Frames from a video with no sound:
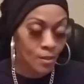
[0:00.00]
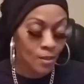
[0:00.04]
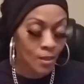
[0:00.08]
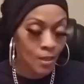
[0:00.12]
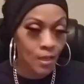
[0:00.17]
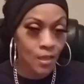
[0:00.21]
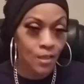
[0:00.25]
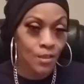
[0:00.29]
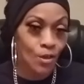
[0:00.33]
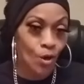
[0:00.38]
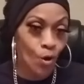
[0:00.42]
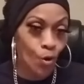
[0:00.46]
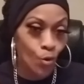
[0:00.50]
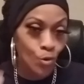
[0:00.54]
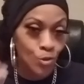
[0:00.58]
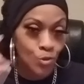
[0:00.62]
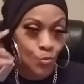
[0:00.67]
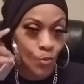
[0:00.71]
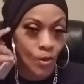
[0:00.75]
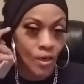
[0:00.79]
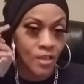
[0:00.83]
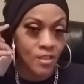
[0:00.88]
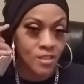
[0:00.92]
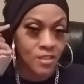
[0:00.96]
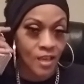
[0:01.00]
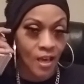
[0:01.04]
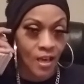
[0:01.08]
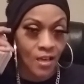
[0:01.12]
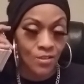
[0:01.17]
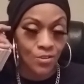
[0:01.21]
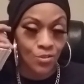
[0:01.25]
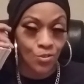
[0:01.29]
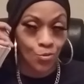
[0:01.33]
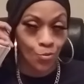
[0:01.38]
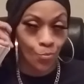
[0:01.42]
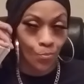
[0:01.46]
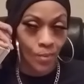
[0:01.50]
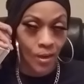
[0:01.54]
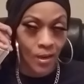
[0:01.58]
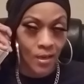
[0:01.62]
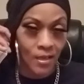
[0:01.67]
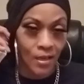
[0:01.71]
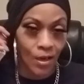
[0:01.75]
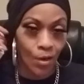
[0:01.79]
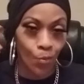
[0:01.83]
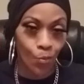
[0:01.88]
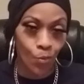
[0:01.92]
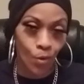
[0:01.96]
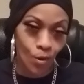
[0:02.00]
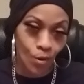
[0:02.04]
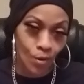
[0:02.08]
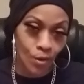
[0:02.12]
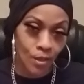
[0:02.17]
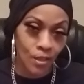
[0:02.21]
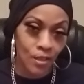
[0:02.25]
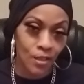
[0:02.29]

He knows what it takes to make that work.